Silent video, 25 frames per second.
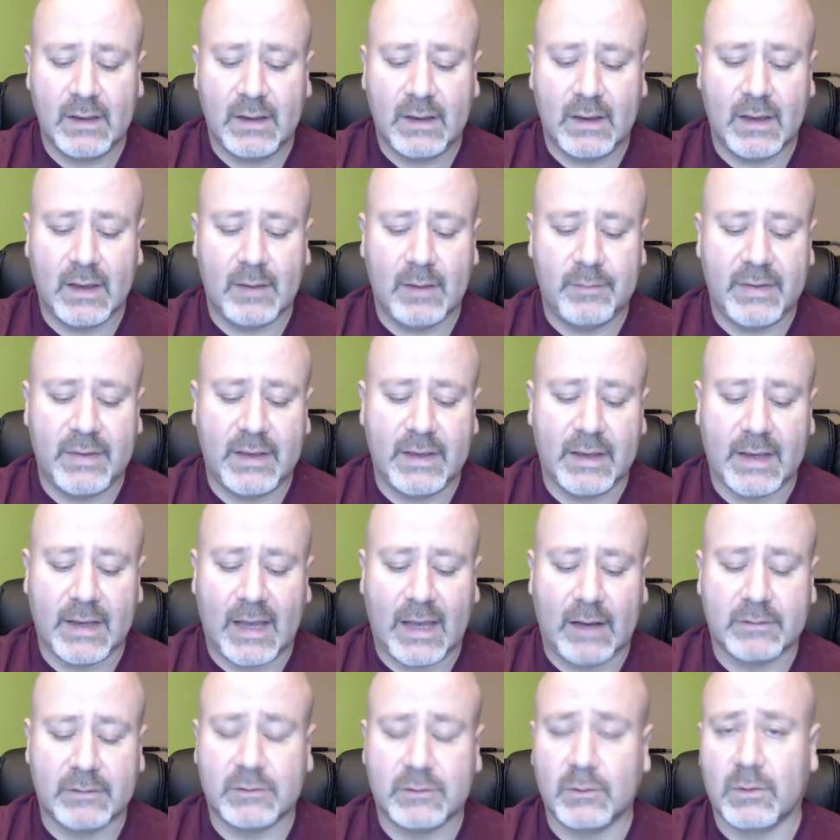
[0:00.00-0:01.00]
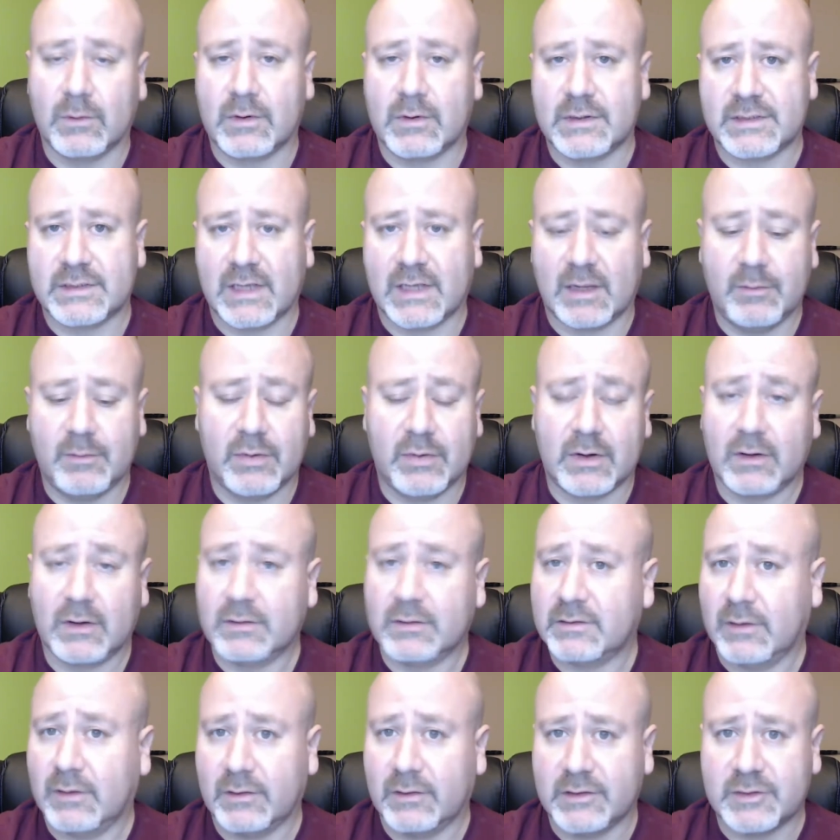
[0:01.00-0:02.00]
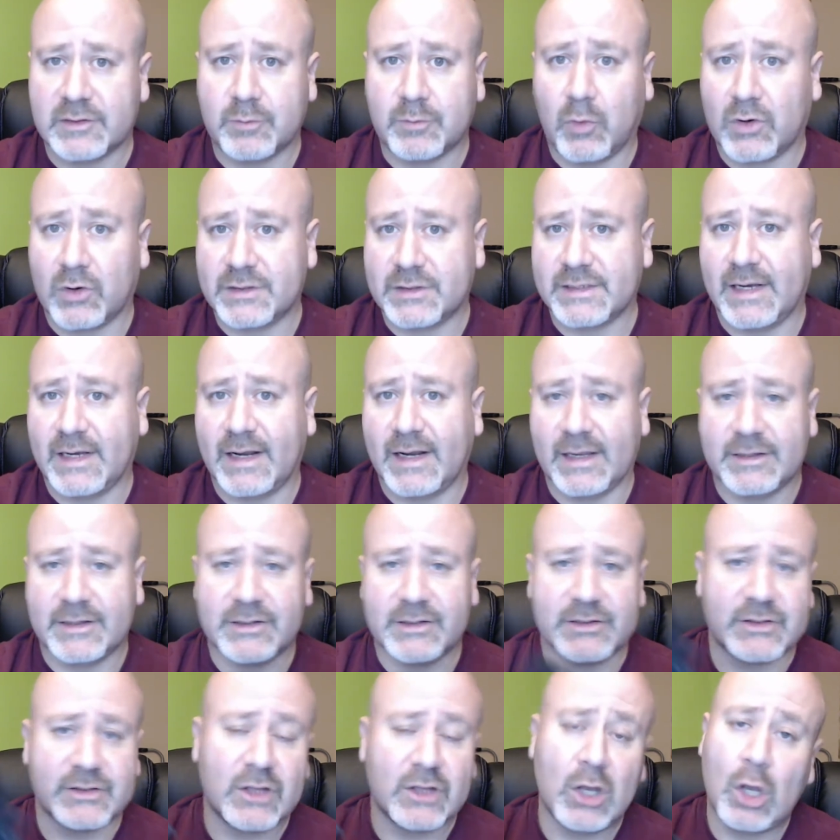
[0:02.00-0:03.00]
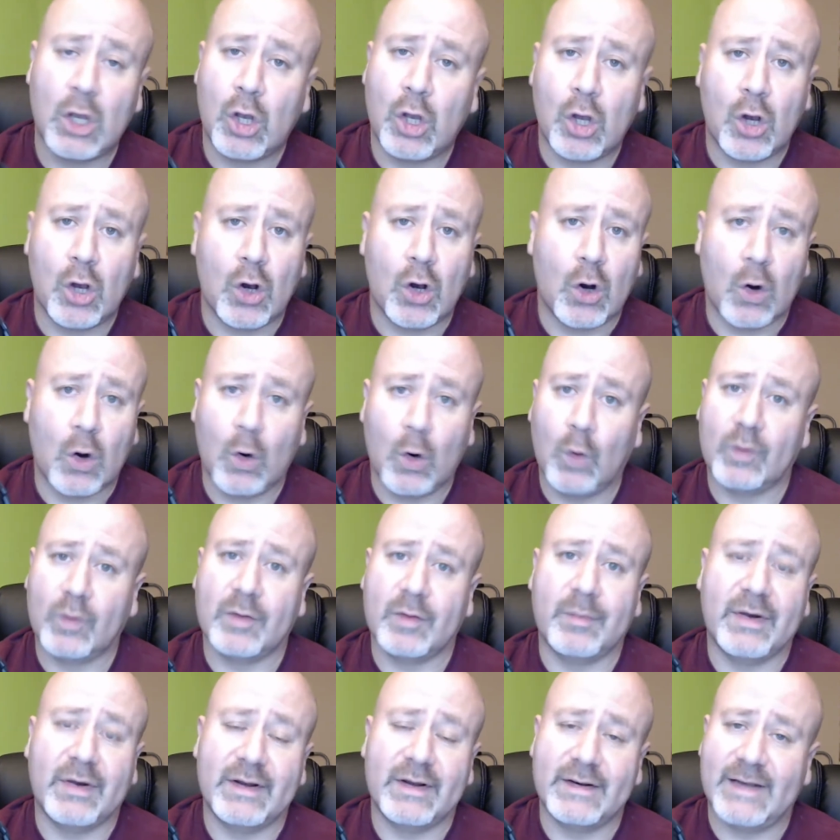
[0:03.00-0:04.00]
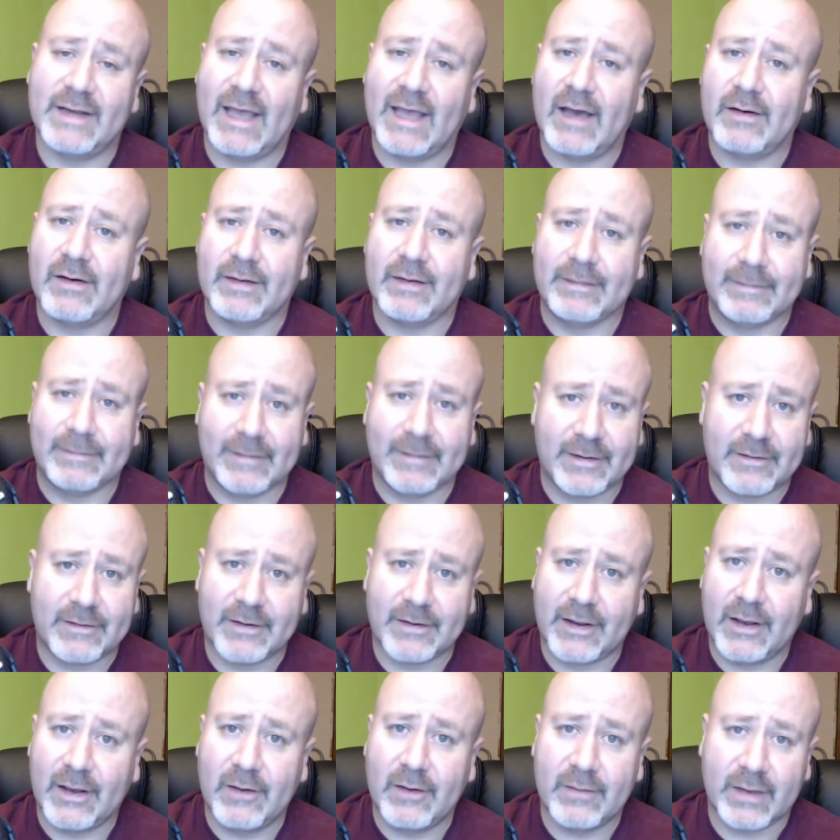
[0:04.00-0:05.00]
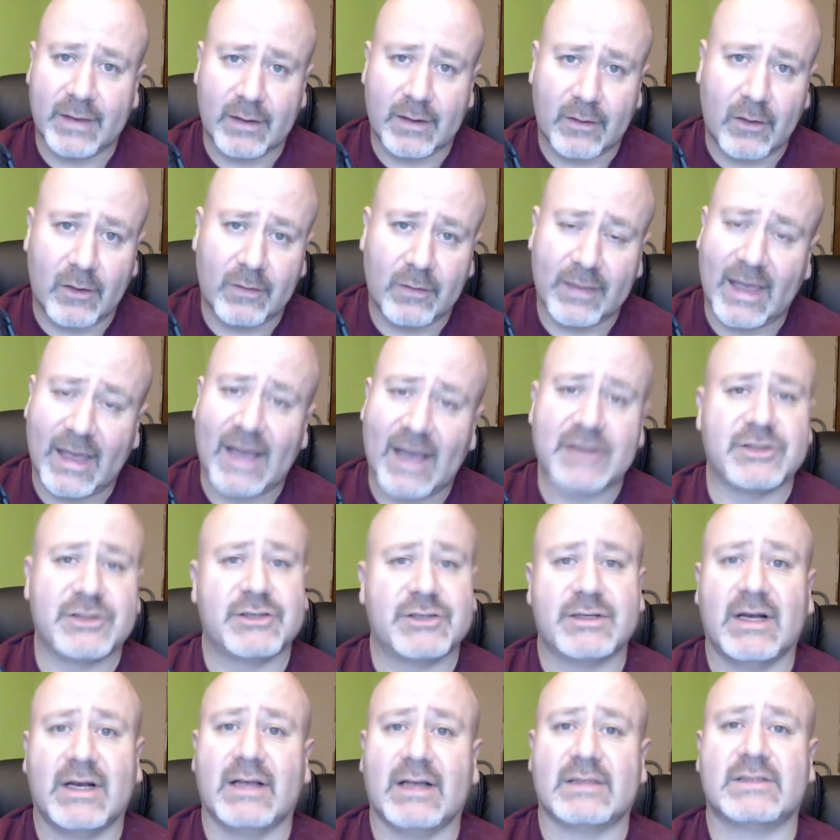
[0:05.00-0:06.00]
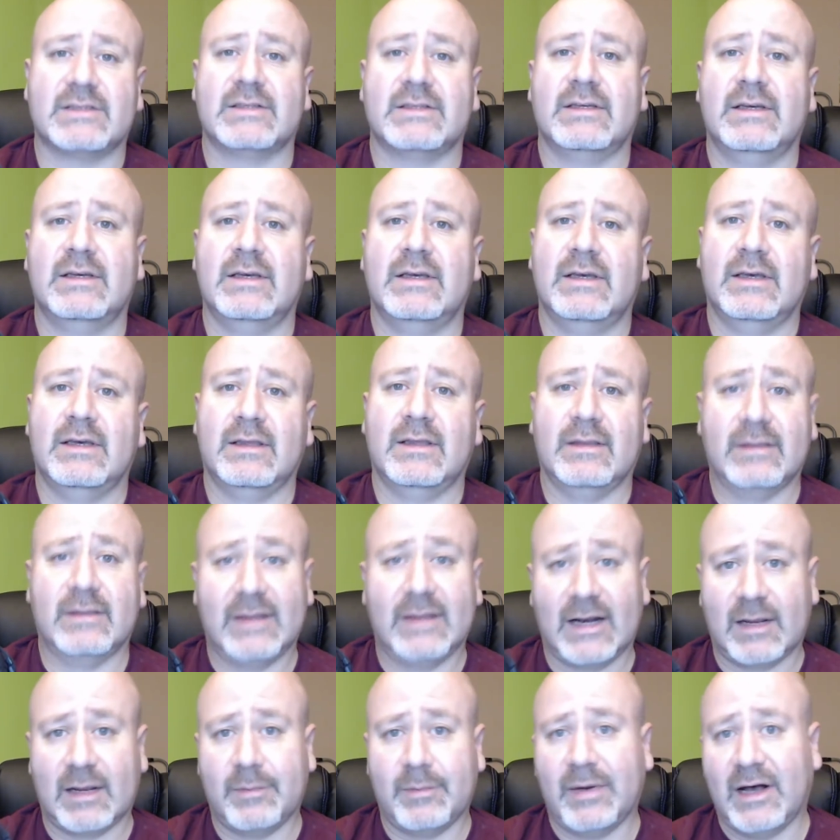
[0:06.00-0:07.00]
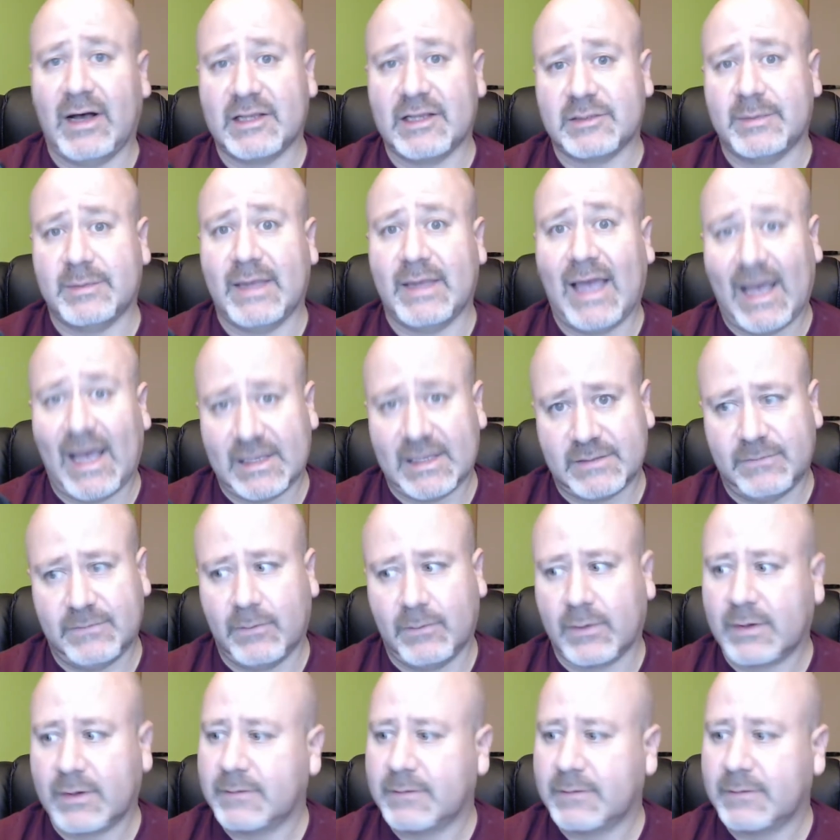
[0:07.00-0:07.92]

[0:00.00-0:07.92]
And being outdoors, I can put it on the sports setting and just hold the button down and let her go and get all the action shots that I could possibly ask for.